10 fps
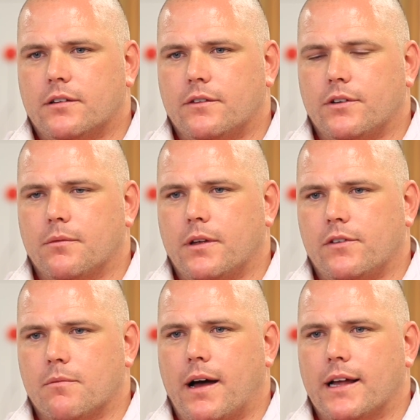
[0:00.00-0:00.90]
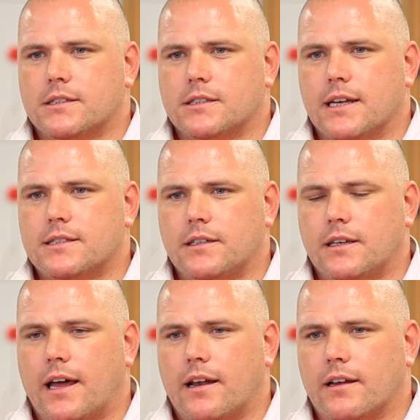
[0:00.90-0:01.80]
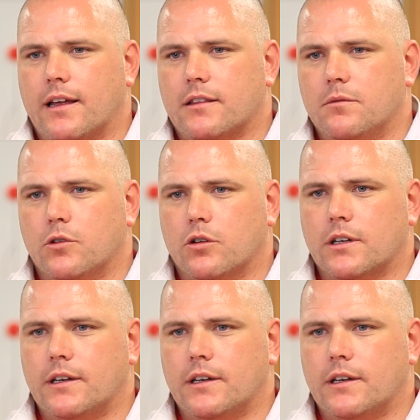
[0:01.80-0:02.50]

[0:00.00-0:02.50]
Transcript: If your mind's set, you get in and get them done.